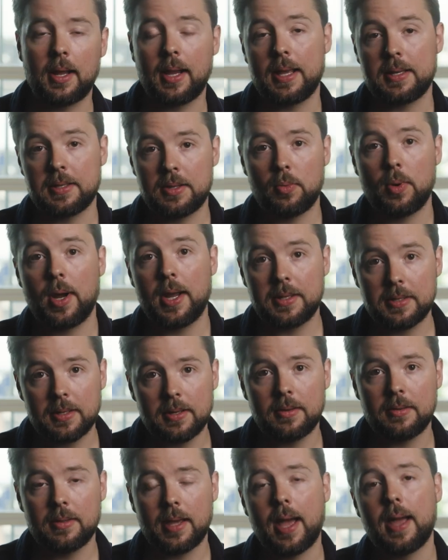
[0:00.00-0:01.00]
And I guess the way to
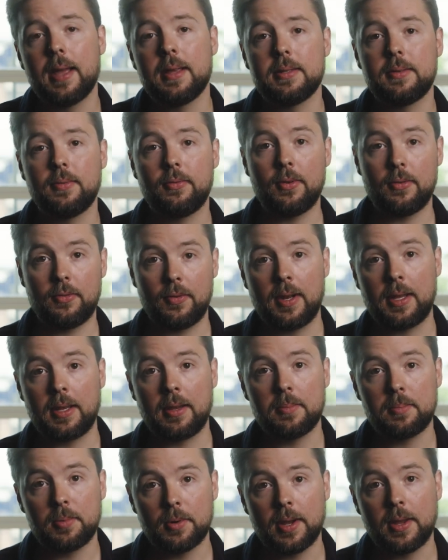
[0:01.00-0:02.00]
do that is fulfilling
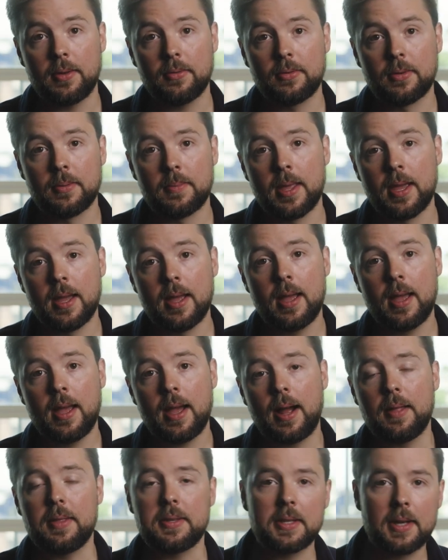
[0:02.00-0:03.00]
your brief.
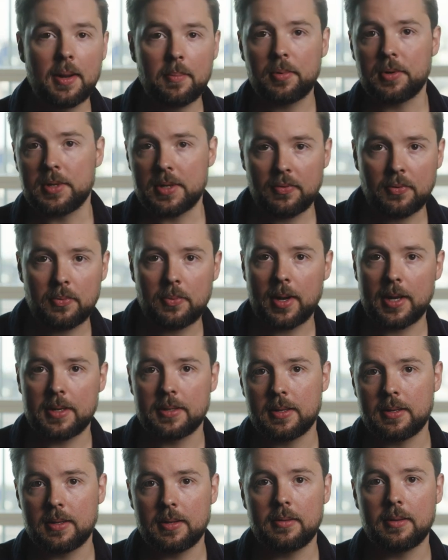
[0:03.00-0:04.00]
And there's a number of different
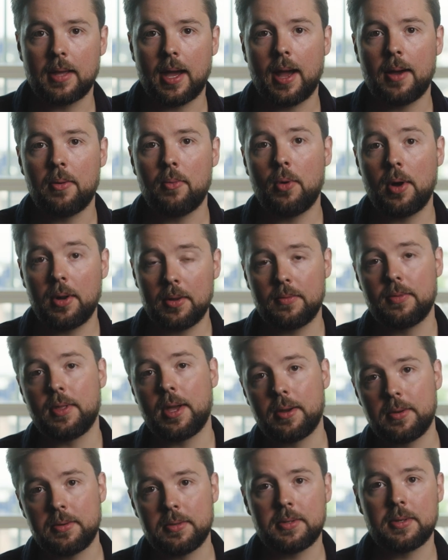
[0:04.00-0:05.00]
ways to do that. One of
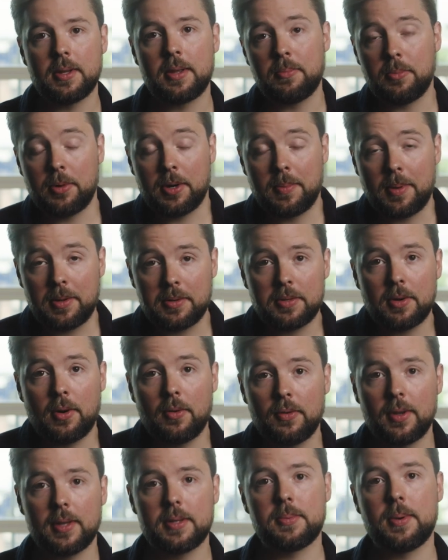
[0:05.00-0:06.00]
those and one of the most
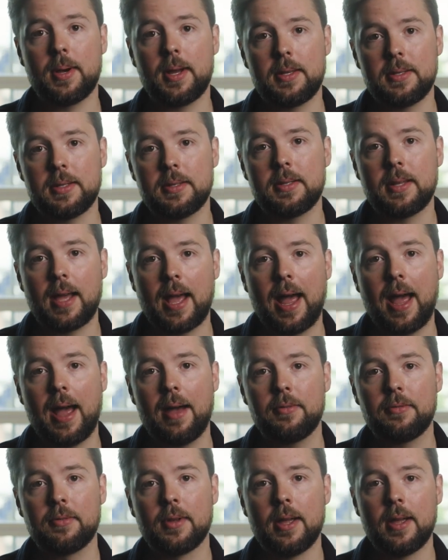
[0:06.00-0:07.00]
obvious ways is to
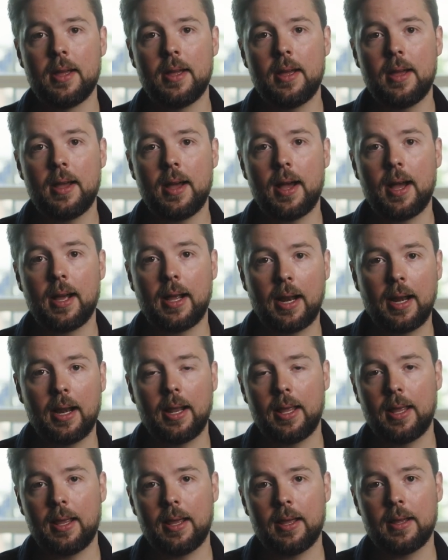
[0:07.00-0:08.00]
have a
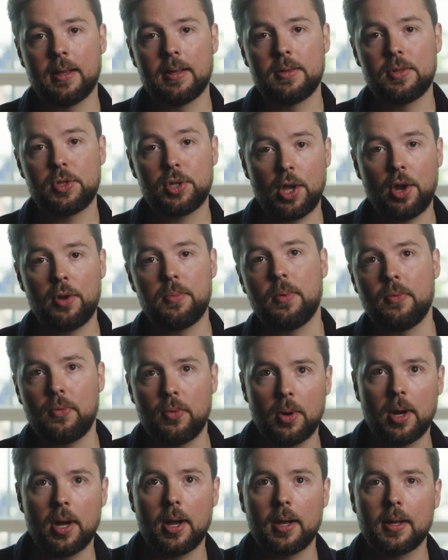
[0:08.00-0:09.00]
clear scope of
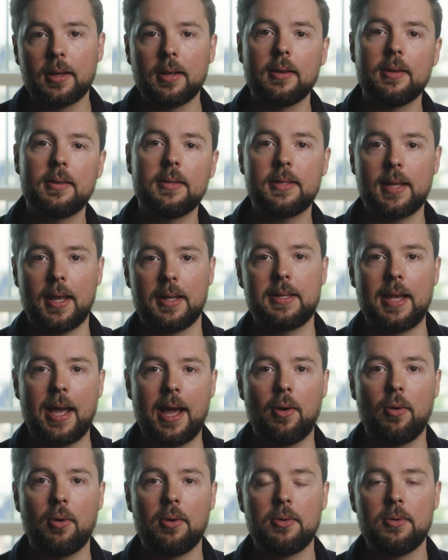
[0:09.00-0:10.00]
work set
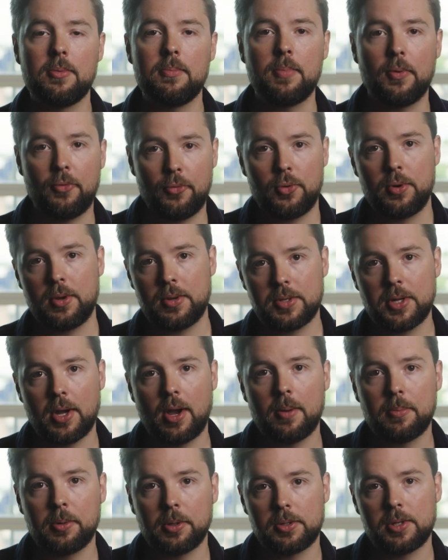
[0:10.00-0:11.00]
out before you
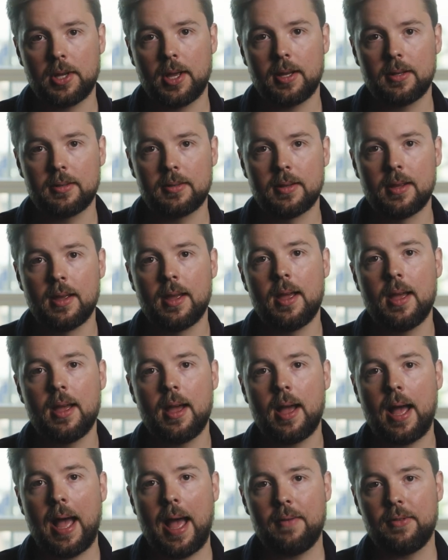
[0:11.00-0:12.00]
start a project.
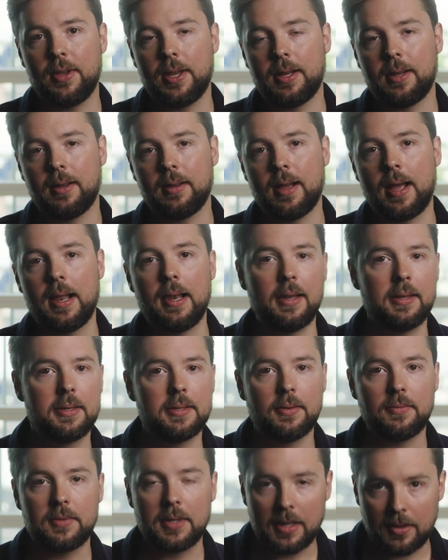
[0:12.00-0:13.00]
Having a
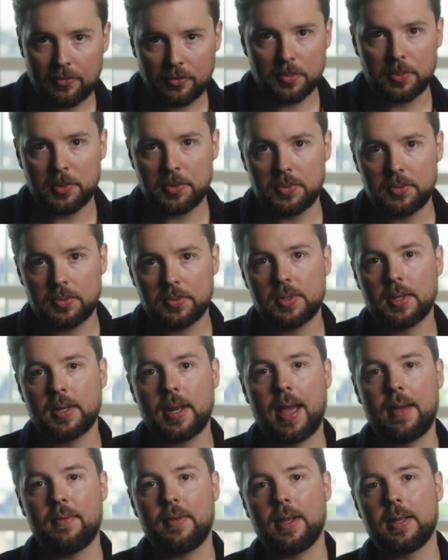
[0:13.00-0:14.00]
list of deliverables and
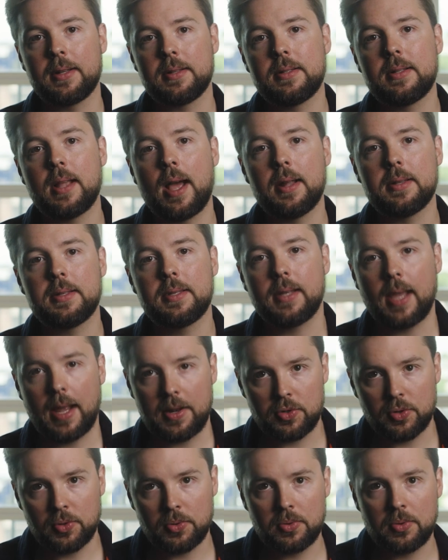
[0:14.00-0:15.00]
having a, a
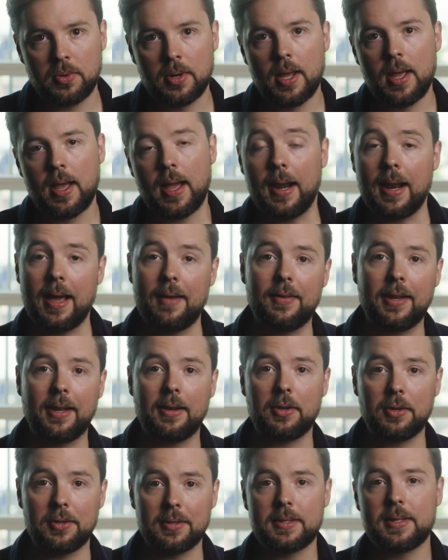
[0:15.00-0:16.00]
schedule and having
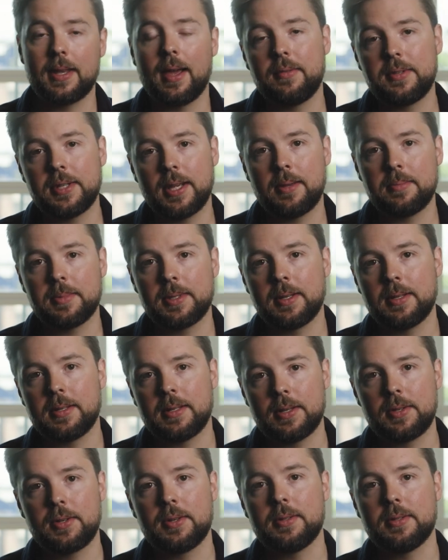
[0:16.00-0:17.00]
a good set of terms and
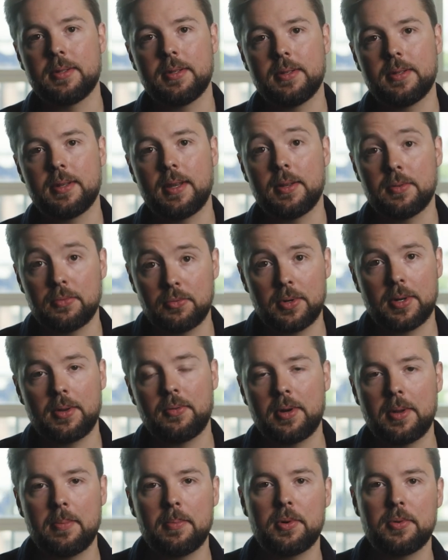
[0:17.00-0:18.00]
conditions is, is really,
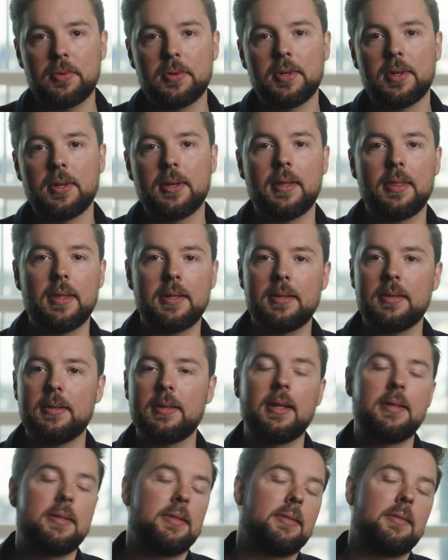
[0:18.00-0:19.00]
really important. And there's a,
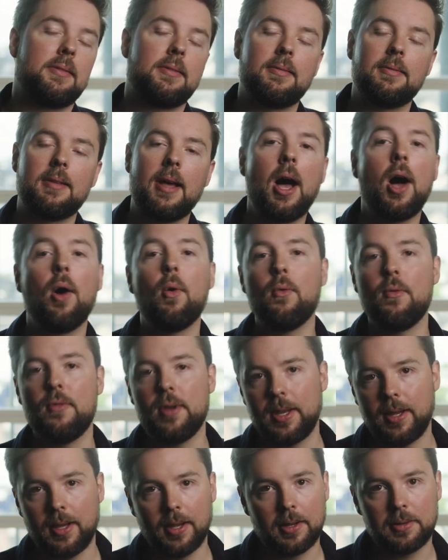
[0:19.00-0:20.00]
there's a whole
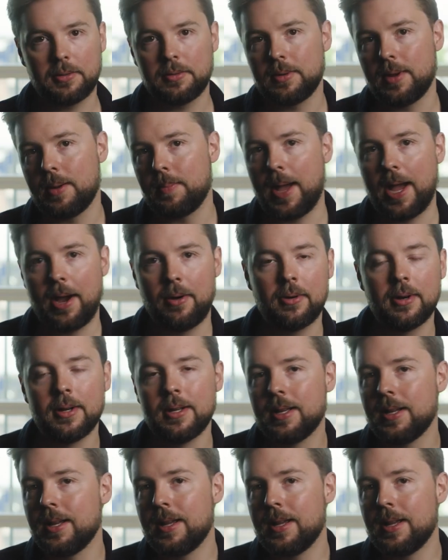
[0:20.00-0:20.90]
video about